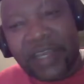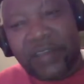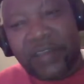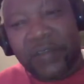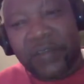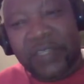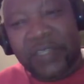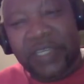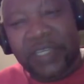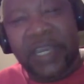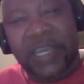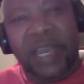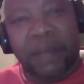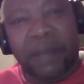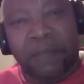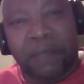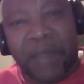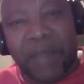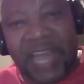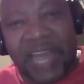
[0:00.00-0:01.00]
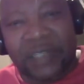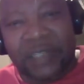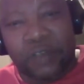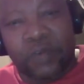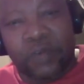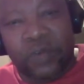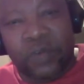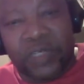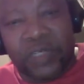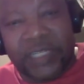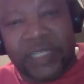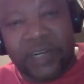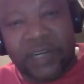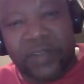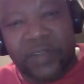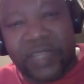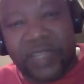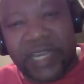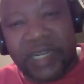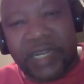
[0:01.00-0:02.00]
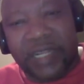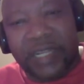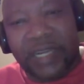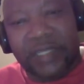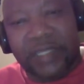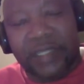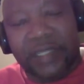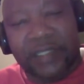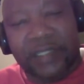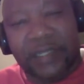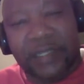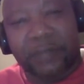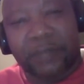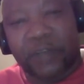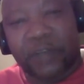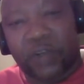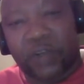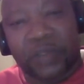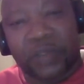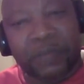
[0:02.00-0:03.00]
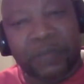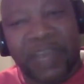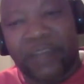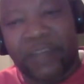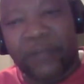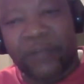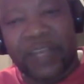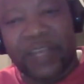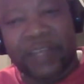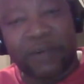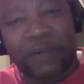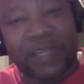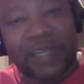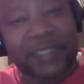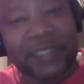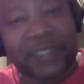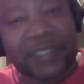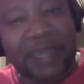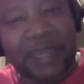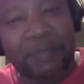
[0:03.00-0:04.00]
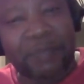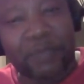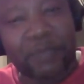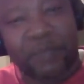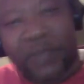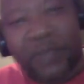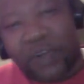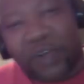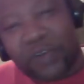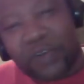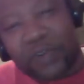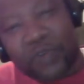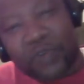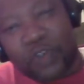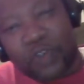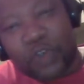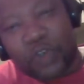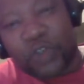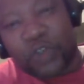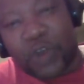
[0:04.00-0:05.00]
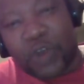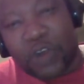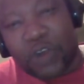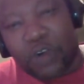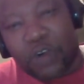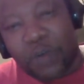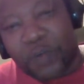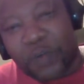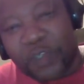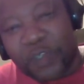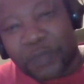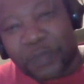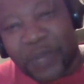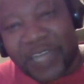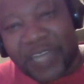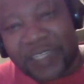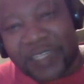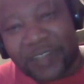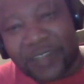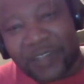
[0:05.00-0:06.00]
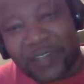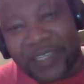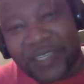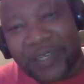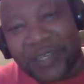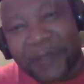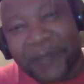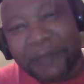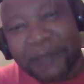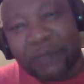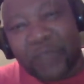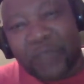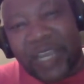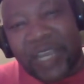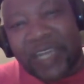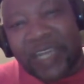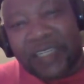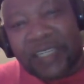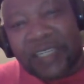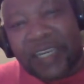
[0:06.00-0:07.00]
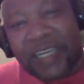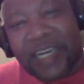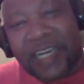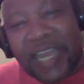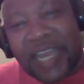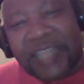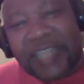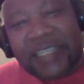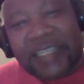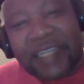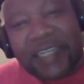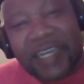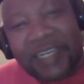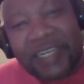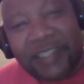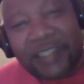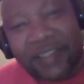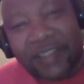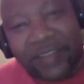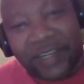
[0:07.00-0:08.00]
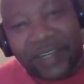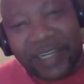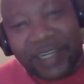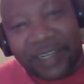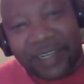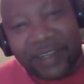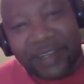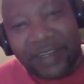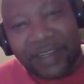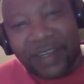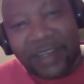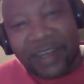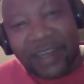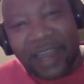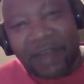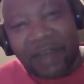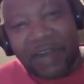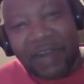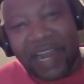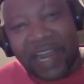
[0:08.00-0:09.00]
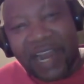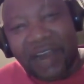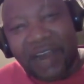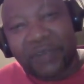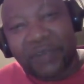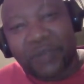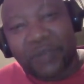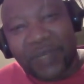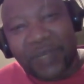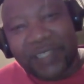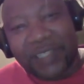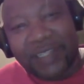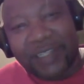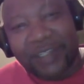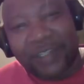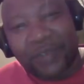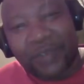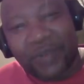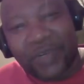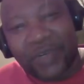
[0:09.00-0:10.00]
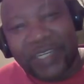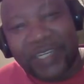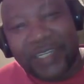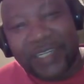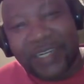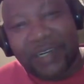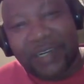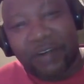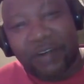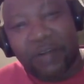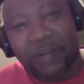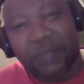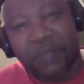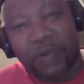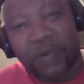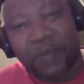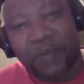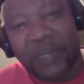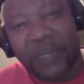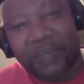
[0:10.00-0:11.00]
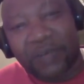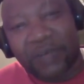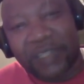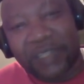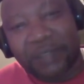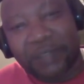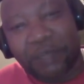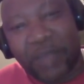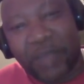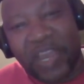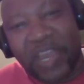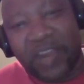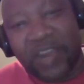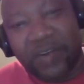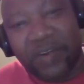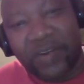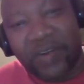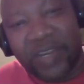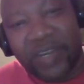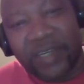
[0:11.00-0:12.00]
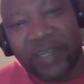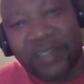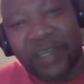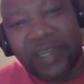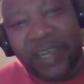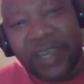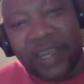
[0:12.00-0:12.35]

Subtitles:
you see. But you could tell then that things are, because my father was ZAP, belongs to Joshua Nkomo's party, you see. And in 1983, our house was destroyed and our property was burned, and